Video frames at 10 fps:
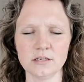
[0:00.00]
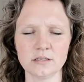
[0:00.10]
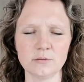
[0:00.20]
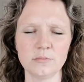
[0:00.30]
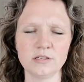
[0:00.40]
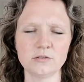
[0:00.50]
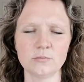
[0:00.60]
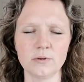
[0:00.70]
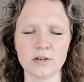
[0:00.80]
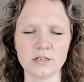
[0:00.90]
like the mental
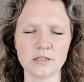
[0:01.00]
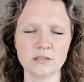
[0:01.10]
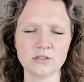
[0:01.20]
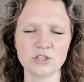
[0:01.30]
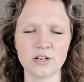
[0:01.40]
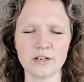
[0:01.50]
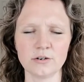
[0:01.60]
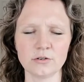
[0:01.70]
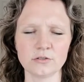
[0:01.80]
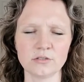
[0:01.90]
body, and the shy
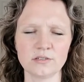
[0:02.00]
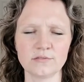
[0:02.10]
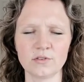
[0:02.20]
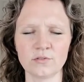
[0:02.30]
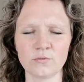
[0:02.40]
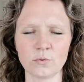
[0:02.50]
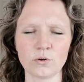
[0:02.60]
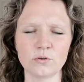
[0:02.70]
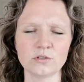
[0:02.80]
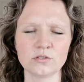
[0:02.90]
girl's like the
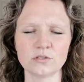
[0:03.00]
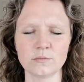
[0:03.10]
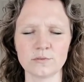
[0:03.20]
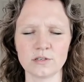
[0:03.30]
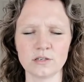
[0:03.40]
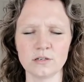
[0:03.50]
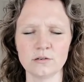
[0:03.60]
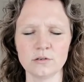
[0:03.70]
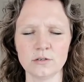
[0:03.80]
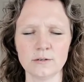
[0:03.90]
throat or something, you
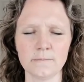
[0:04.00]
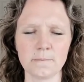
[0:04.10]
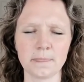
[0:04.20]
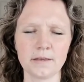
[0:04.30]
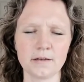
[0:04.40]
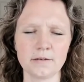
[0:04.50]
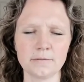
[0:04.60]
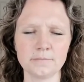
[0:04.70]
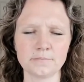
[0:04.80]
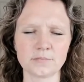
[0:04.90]
know?
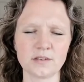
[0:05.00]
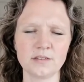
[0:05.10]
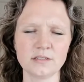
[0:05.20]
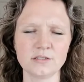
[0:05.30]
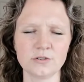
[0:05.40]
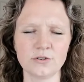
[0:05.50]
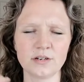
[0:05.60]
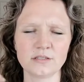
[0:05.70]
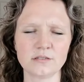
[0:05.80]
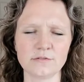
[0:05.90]
This
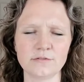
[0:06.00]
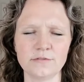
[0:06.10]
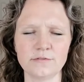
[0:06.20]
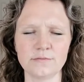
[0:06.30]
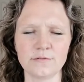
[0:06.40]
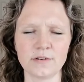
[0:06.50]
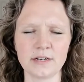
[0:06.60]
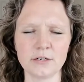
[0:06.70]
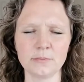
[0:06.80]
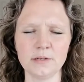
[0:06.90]
aggressive
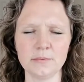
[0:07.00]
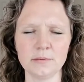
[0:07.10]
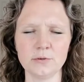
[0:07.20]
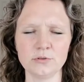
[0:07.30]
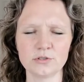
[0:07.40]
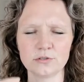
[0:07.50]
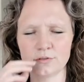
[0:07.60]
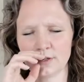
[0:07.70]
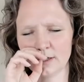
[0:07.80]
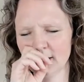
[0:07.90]
fighter, maybe
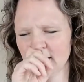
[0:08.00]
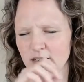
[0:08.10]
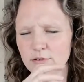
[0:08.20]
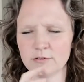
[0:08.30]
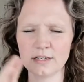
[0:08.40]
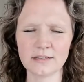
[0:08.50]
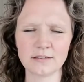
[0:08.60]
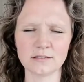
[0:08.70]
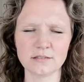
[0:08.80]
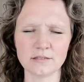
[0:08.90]
emotional gut, you know, like
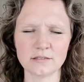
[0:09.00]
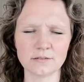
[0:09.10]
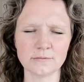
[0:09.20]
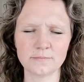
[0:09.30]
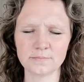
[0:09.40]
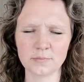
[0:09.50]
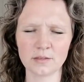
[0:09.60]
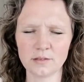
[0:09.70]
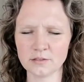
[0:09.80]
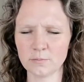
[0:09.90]
this,
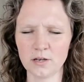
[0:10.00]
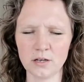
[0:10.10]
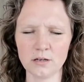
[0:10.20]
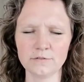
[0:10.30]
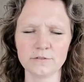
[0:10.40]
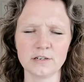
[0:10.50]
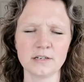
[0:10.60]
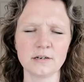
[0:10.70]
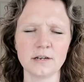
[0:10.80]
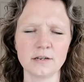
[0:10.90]
this puff,
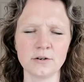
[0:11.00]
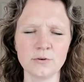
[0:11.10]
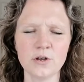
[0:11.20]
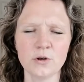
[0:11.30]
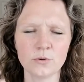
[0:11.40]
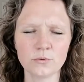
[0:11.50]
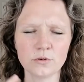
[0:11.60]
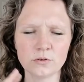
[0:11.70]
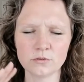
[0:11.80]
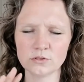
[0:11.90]
you know, who
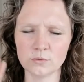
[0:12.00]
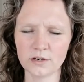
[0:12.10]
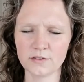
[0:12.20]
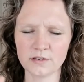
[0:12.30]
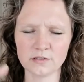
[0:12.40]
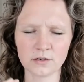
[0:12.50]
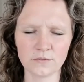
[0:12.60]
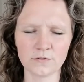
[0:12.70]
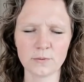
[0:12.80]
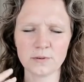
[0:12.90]
knows where these
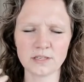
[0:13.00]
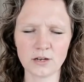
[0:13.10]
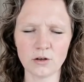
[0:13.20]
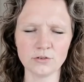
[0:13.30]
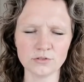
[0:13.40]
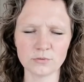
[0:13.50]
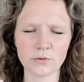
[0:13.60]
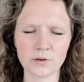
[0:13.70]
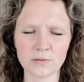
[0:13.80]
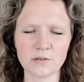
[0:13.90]
are from, but they also
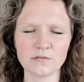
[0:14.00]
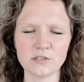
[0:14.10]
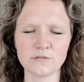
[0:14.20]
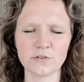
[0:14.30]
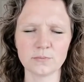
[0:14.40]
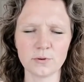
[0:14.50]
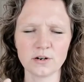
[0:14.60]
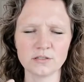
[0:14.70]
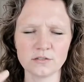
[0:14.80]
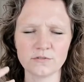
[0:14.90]
remind me of different
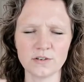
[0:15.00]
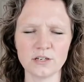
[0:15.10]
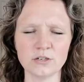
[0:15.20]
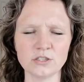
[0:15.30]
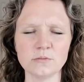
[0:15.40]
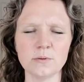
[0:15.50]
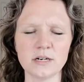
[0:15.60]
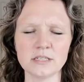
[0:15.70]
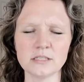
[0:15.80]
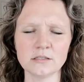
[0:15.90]
parts of energy
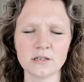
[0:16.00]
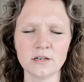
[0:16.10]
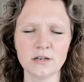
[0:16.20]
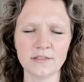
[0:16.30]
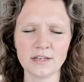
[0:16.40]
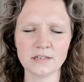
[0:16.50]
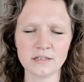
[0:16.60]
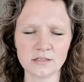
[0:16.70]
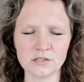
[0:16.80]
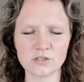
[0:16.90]
bodies that
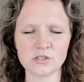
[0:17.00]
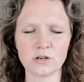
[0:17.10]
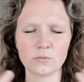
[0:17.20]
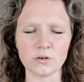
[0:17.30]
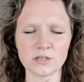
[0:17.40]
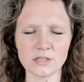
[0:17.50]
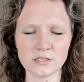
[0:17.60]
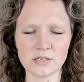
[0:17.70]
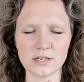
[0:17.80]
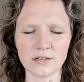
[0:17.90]
need to start working
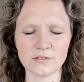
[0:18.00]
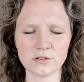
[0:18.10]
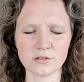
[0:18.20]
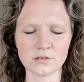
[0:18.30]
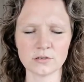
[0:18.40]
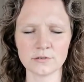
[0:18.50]
together.